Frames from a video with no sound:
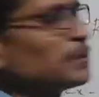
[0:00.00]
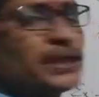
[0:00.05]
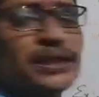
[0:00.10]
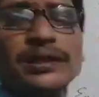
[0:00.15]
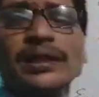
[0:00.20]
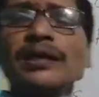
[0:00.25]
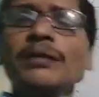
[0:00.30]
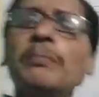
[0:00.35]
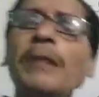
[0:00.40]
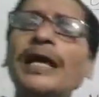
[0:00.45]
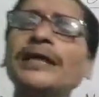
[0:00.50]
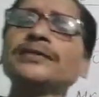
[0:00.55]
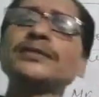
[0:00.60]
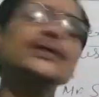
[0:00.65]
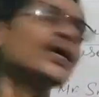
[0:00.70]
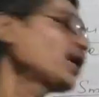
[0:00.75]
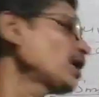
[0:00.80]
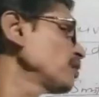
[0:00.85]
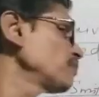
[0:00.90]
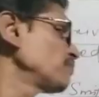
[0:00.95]
and
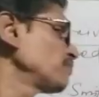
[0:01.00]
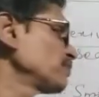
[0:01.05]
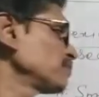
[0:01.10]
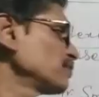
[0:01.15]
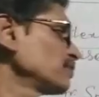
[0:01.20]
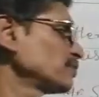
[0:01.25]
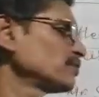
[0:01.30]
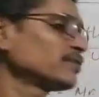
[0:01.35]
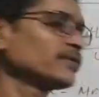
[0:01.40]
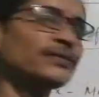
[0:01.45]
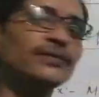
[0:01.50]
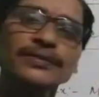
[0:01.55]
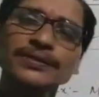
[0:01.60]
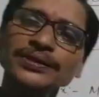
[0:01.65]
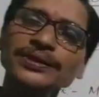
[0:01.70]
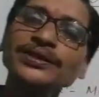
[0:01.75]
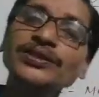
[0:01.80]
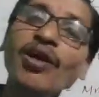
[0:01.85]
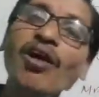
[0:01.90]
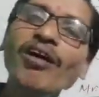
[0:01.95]
myself
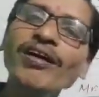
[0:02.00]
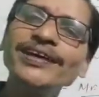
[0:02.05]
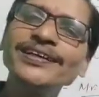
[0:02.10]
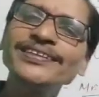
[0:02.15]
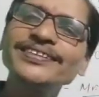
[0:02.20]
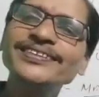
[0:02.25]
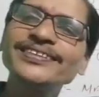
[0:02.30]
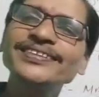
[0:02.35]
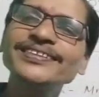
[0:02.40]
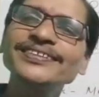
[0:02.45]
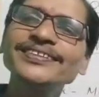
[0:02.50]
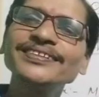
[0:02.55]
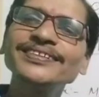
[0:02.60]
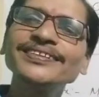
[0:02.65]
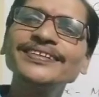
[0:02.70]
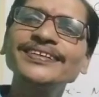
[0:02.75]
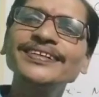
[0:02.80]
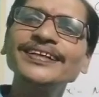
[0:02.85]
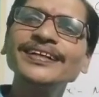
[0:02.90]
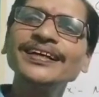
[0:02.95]
saw it.
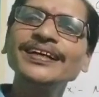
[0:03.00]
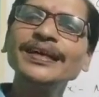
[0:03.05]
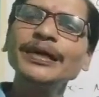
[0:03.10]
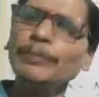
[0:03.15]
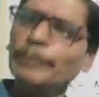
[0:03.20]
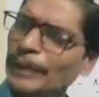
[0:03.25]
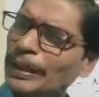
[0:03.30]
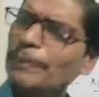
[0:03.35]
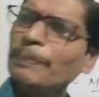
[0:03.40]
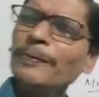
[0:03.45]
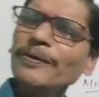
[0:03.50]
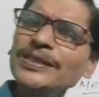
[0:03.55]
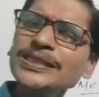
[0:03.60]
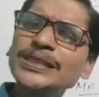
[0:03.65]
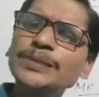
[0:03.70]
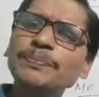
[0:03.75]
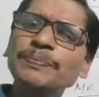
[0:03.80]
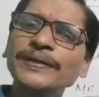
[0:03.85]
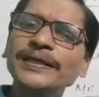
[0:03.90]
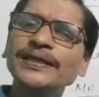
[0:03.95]
People
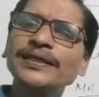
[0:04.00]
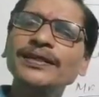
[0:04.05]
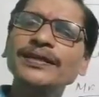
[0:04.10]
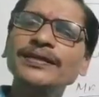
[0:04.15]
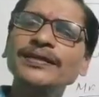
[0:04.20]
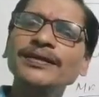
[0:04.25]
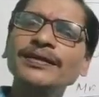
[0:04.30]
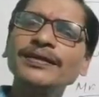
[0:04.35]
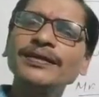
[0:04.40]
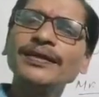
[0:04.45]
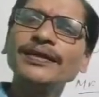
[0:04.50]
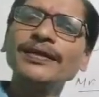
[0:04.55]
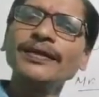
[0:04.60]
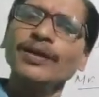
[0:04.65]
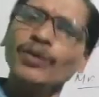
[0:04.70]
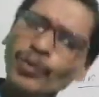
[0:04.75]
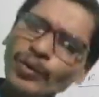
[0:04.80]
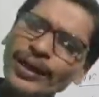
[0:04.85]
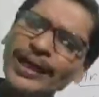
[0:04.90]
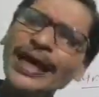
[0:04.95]
speak.
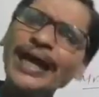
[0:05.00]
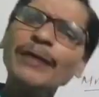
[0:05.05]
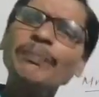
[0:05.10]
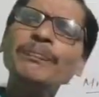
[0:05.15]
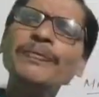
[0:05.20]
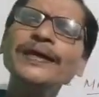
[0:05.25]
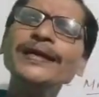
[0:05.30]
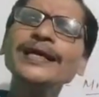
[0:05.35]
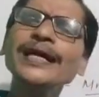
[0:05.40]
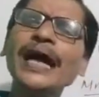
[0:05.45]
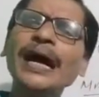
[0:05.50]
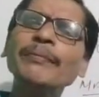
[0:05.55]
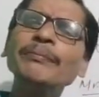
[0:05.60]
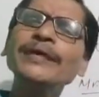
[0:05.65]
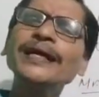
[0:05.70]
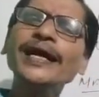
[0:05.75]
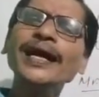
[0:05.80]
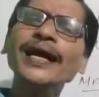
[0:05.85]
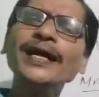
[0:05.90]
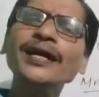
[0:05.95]
We have been
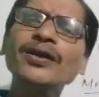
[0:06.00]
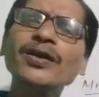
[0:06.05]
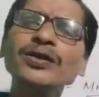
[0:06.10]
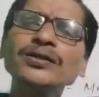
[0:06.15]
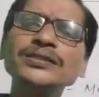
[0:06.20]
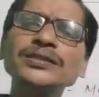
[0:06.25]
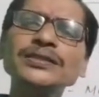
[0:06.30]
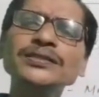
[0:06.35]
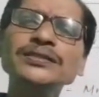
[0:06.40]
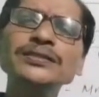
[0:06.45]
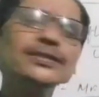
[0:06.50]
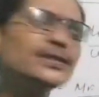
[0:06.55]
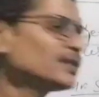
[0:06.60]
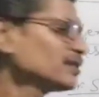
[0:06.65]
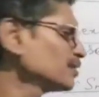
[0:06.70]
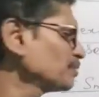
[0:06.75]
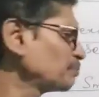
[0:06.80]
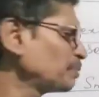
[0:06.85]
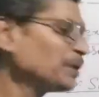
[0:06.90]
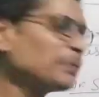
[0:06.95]
coming across
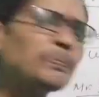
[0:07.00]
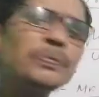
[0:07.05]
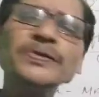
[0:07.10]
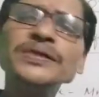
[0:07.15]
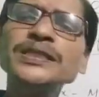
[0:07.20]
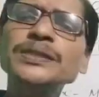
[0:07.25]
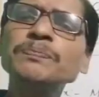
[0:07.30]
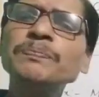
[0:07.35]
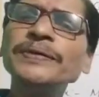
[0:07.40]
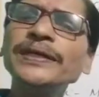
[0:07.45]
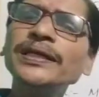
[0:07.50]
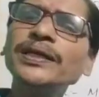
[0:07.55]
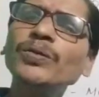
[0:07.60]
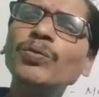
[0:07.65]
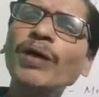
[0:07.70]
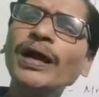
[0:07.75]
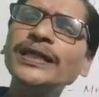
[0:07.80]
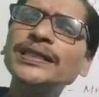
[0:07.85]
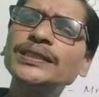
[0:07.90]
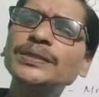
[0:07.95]
people speak
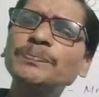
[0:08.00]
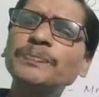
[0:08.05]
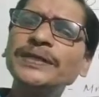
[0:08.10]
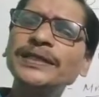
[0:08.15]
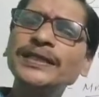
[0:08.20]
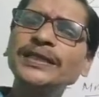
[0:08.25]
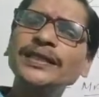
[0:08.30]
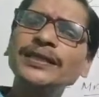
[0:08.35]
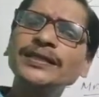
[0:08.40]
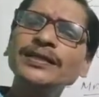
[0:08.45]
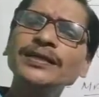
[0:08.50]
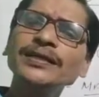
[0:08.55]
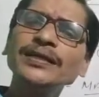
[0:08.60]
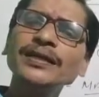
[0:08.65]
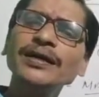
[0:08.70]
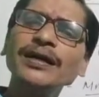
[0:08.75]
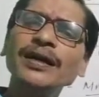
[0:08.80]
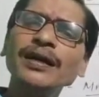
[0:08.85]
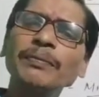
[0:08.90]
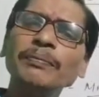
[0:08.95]
while speaking,
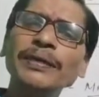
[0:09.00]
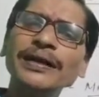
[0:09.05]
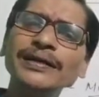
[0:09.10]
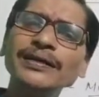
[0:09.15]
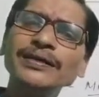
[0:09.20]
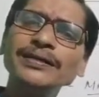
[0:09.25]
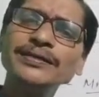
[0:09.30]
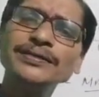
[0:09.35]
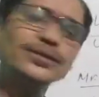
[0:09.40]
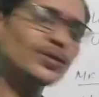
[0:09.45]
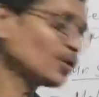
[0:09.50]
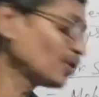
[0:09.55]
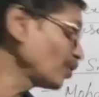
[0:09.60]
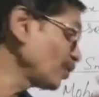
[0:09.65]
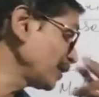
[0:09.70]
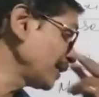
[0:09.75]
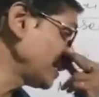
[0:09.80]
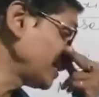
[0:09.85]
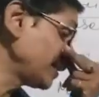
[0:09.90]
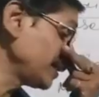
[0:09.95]
but though
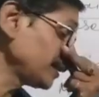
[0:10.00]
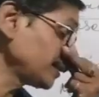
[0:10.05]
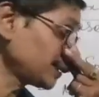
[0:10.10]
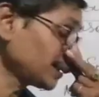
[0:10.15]
it is